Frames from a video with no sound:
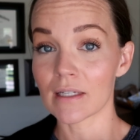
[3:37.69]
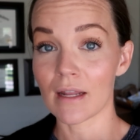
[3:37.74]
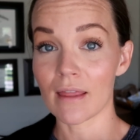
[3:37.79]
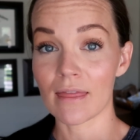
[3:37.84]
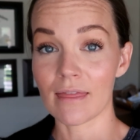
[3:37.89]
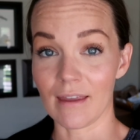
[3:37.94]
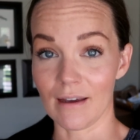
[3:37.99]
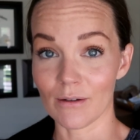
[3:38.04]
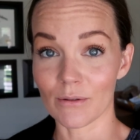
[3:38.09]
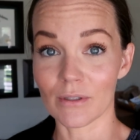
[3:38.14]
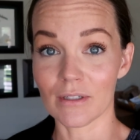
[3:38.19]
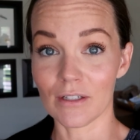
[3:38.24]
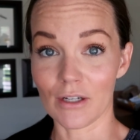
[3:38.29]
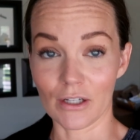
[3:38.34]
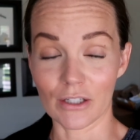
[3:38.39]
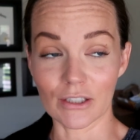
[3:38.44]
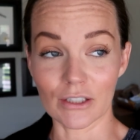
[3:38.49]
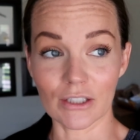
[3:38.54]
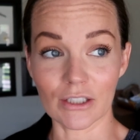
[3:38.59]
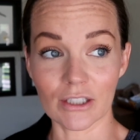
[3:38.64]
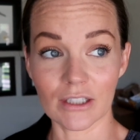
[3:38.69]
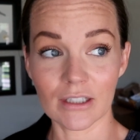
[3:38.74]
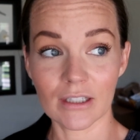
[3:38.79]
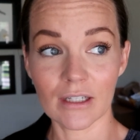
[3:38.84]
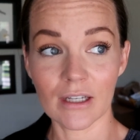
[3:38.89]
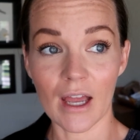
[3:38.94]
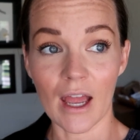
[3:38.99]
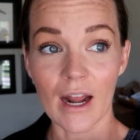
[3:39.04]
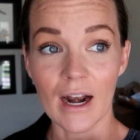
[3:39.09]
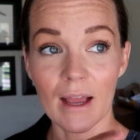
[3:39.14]
$1,000,
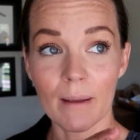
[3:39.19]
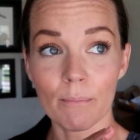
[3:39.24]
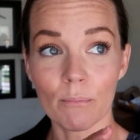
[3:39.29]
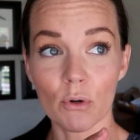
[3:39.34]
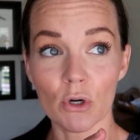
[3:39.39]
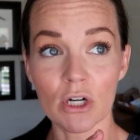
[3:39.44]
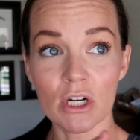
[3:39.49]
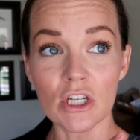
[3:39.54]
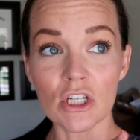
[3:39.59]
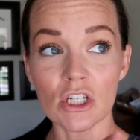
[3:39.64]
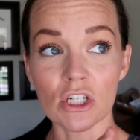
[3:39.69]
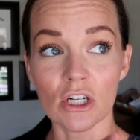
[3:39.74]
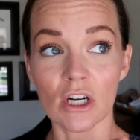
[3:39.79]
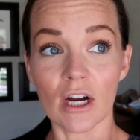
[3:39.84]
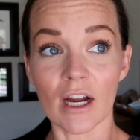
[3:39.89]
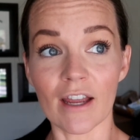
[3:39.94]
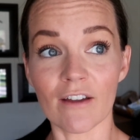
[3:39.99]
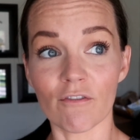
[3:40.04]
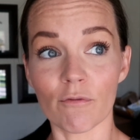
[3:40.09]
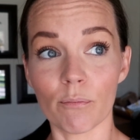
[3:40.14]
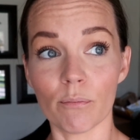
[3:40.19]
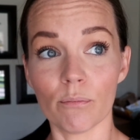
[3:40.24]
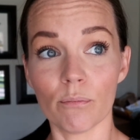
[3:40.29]
and I'm pretty sure I,